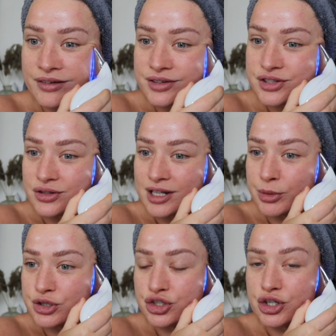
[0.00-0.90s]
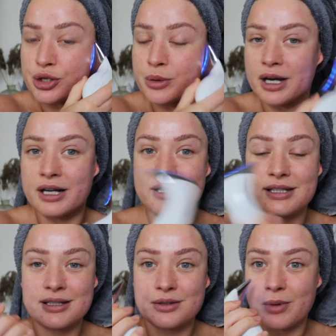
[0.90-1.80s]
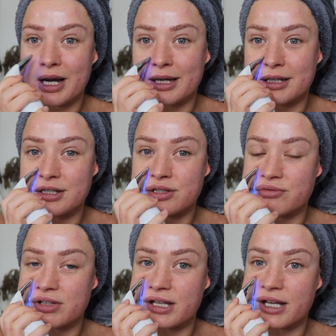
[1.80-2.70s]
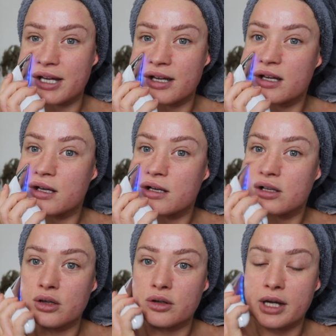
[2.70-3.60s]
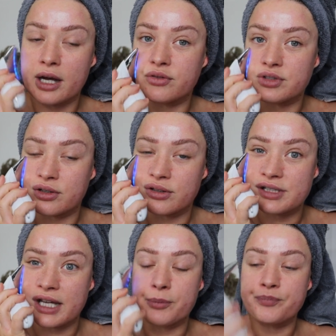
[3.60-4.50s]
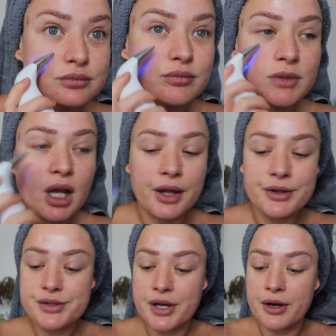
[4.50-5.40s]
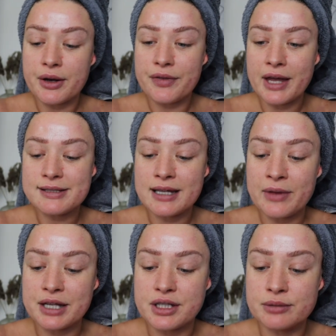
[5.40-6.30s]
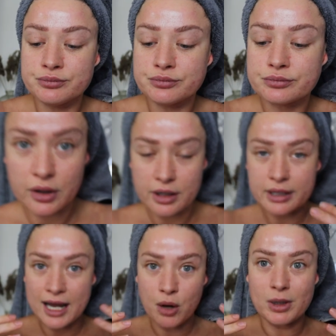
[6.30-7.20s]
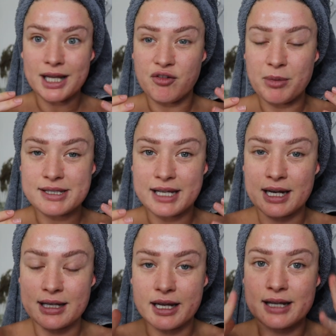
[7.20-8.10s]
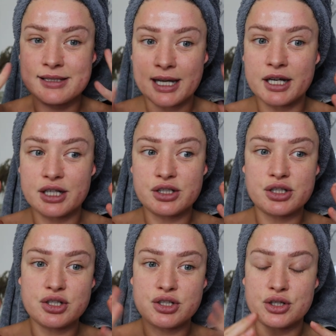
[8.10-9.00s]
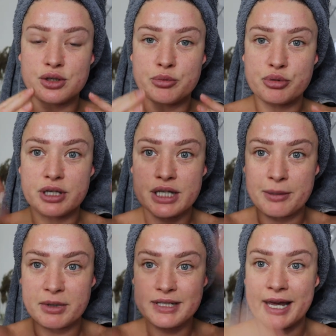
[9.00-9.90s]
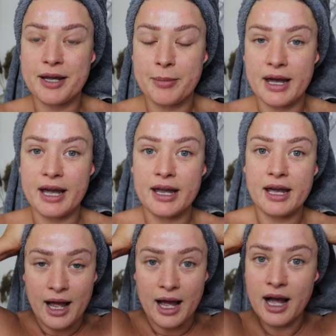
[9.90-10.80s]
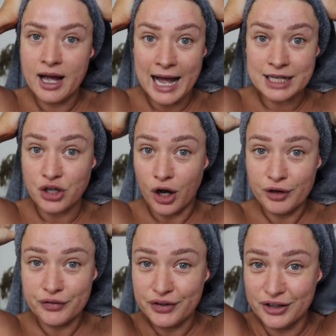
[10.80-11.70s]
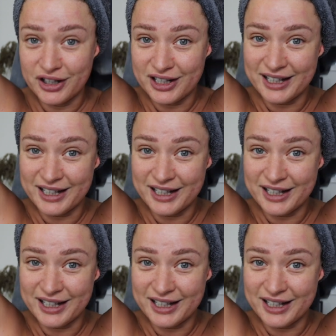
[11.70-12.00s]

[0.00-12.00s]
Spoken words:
a sun damaged shoe? And this is why you need to really look after your skin. So that is not all that done. Now, while I give my skin like a second to breathe, I'm gonna take my hat off